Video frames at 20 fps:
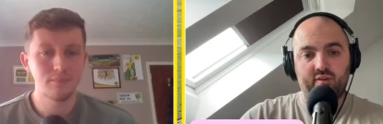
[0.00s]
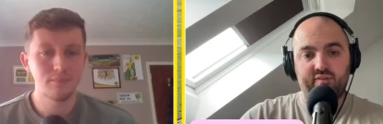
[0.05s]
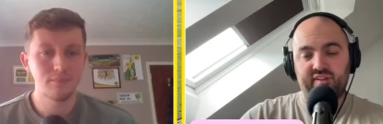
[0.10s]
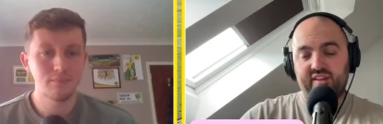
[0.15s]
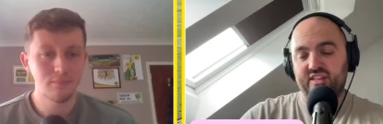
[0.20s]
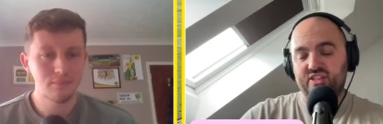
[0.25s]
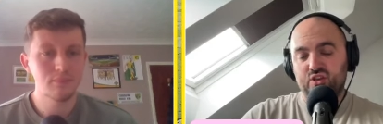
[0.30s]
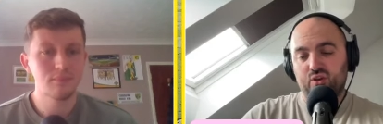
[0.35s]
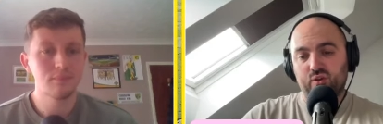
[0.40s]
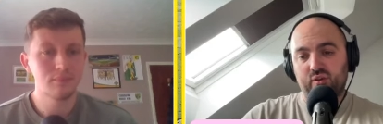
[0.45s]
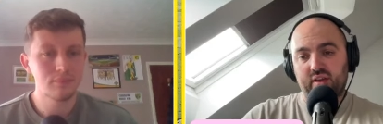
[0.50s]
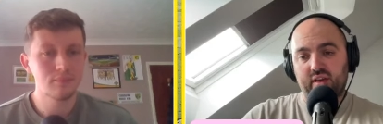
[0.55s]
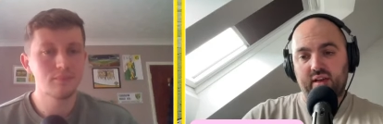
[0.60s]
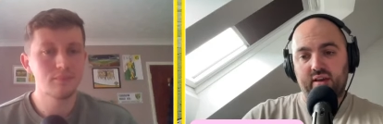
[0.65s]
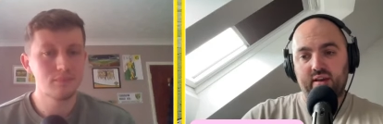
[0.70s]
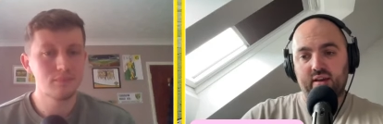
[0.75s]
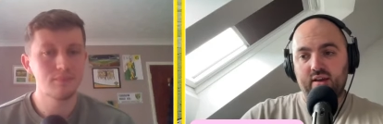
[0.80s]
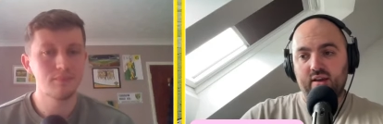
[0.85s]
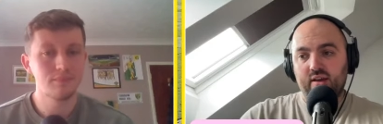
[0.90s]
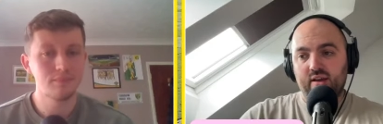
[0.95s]
Speaker 1: I think there's only
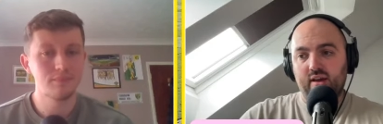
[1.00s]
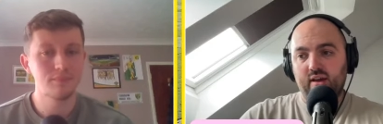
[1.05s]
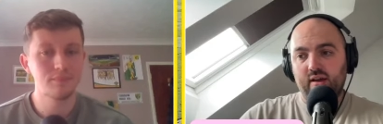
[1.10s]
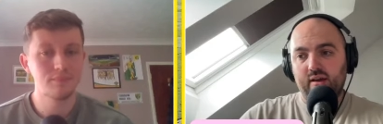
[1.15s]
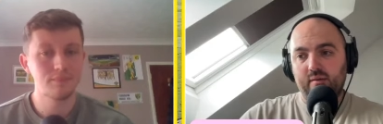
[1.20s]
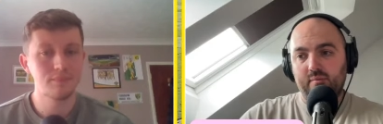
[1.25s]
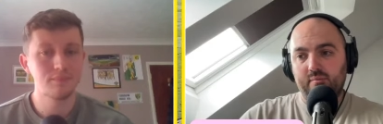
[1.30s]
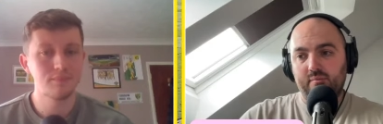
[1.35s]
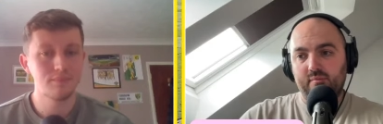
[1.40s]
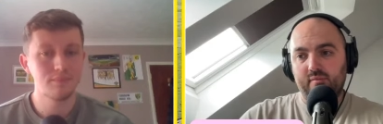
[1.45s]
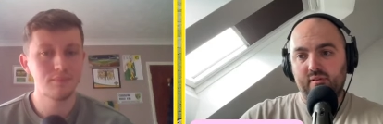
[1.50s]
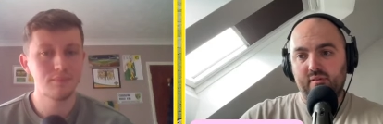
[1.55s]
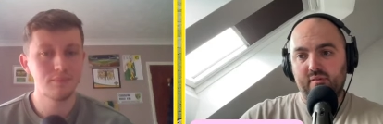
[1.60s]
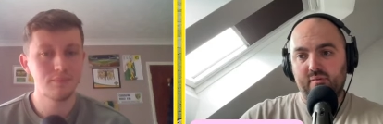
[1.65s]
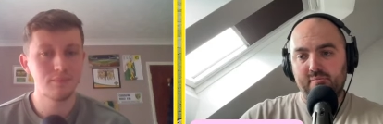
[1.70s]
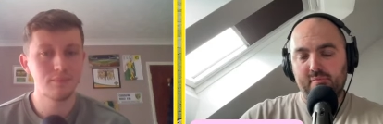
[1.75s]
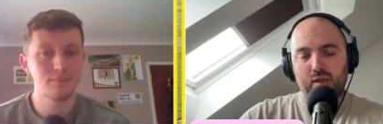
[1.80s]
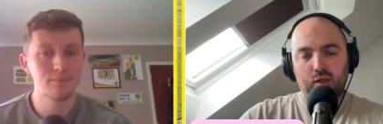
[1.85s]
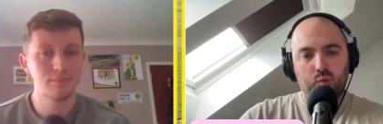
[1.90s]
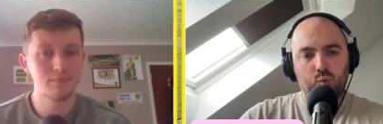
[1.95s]

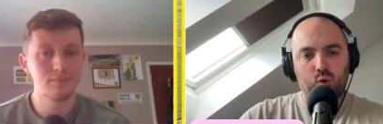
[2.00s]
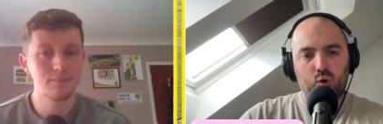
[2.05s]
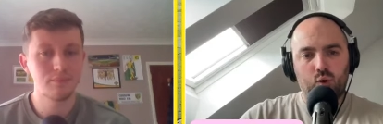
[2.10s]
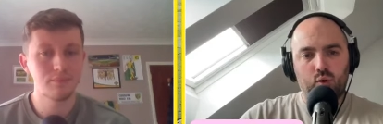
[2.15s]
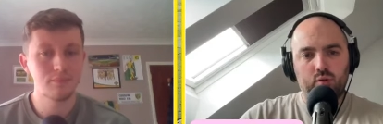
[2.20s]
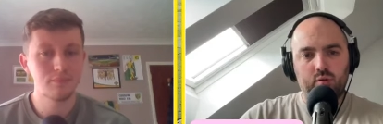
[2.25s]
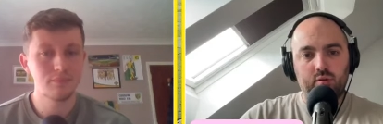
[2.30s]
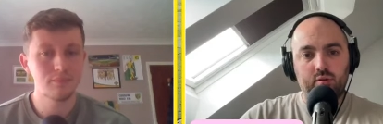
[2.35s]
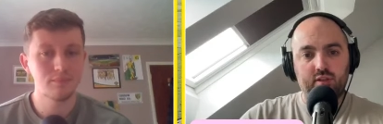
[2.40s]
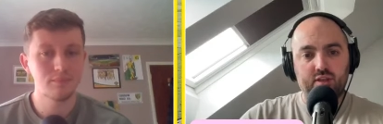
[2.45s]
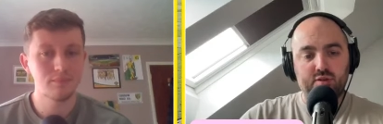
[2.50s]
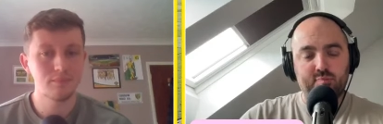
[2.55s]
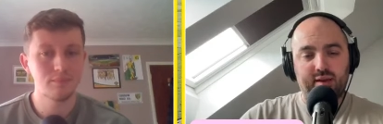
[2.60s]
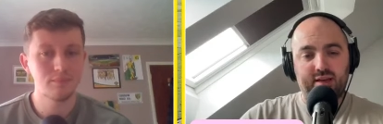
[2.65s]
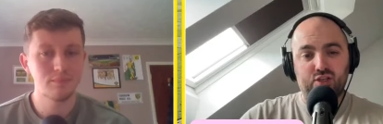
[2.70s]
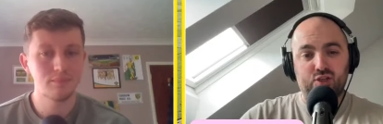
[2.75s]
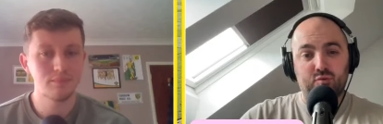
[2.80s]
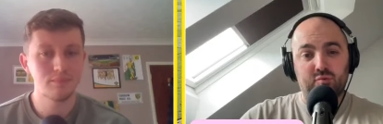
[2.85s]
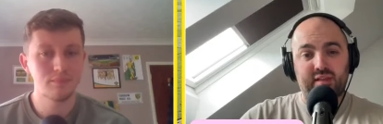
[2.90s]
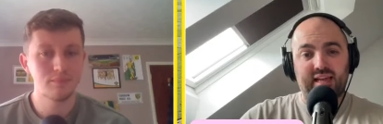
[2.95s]
Millwall that's
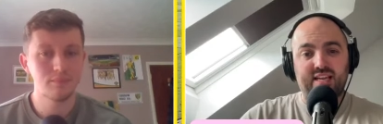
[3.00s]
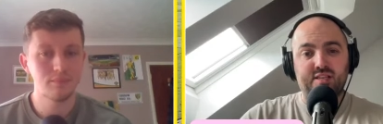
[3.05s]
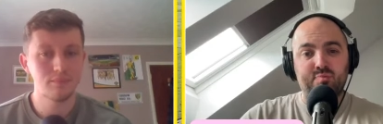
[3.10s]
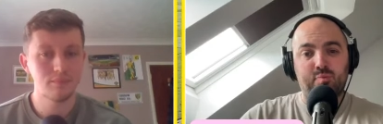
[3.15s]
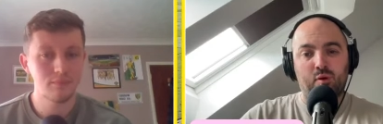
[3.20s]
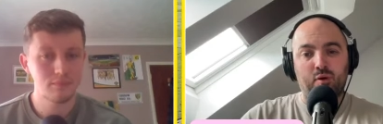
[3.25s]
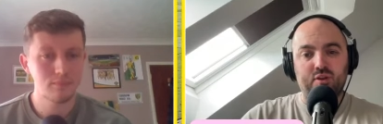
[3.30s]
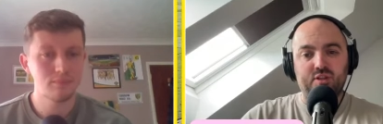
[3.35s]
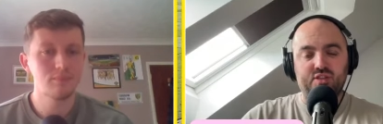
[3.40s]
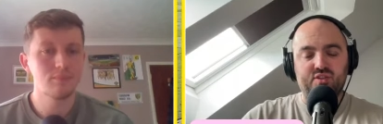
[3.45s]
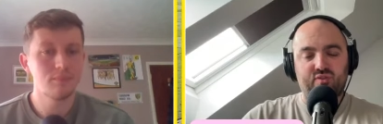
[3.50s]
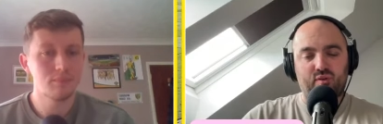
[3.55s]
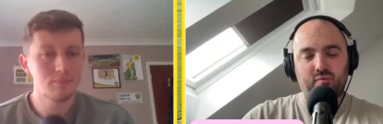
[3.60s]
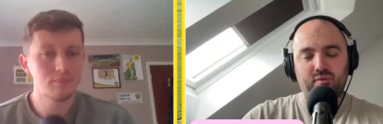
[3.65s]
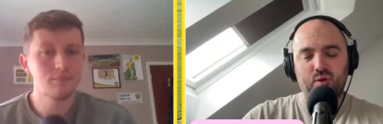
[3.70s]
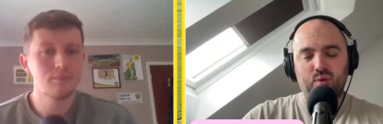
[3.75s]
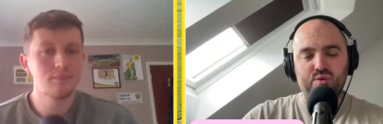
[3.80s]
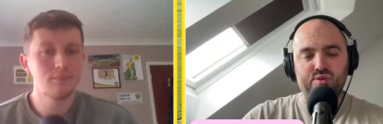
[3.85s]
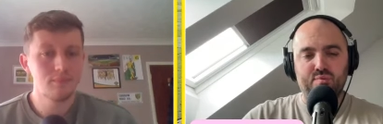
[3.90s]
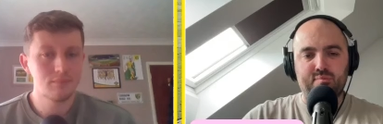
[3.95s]
picked up less points from
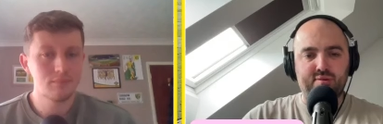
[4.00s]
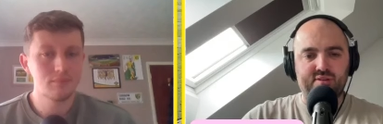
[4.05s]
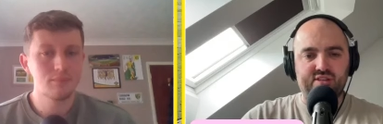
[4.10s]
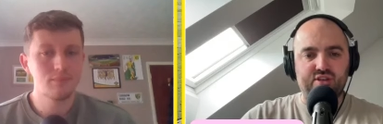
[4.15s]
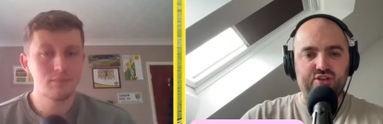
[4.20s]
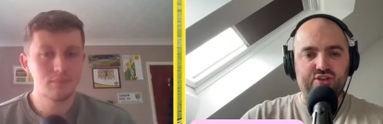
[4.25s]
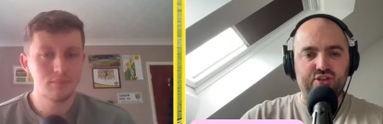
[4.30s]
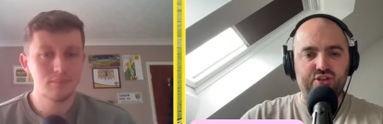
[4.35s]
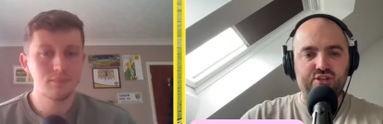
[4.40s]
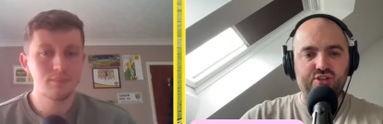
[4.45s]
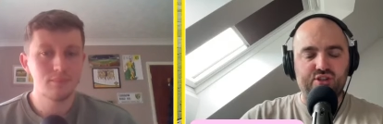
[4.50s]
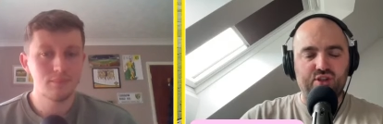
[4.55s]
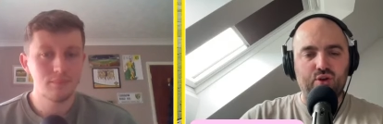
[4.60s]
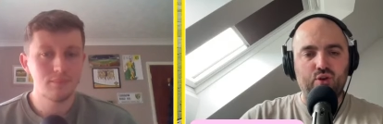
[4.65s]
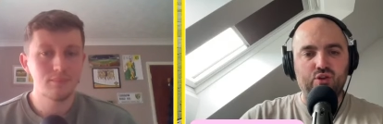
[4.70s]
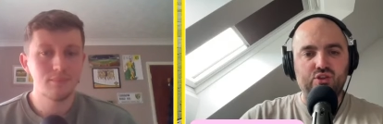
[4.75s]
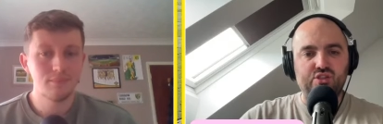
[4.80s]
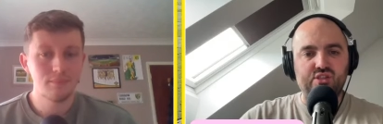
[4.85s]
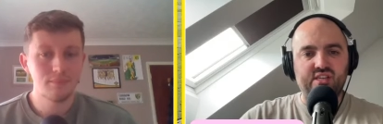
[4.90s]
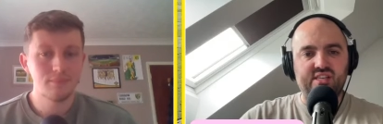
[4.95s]
losing positions than
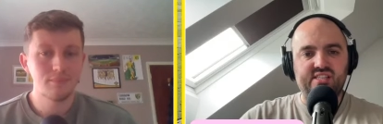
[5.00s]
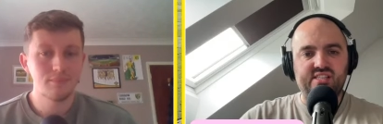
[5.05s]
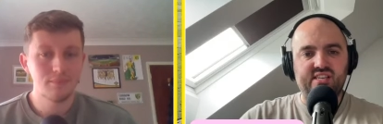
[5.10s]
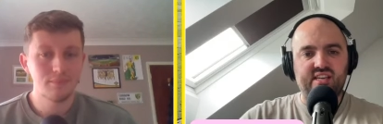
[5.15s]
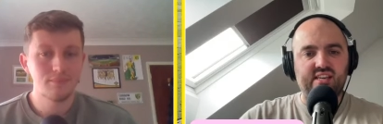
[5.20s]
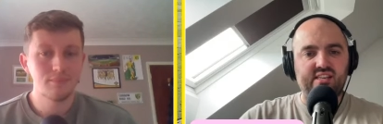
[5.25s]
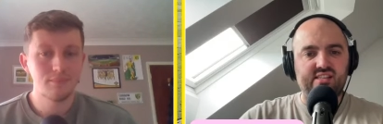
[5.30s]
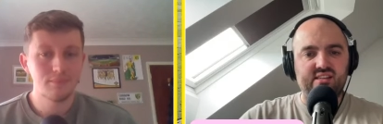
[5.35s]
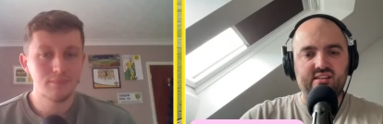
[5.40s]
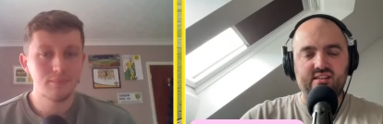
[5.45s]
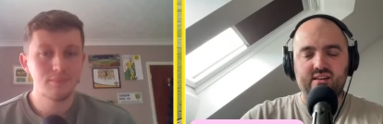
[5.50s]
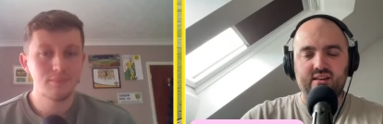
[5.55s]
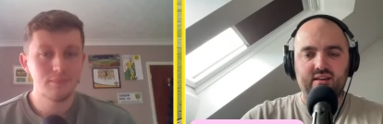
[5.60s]
us this season.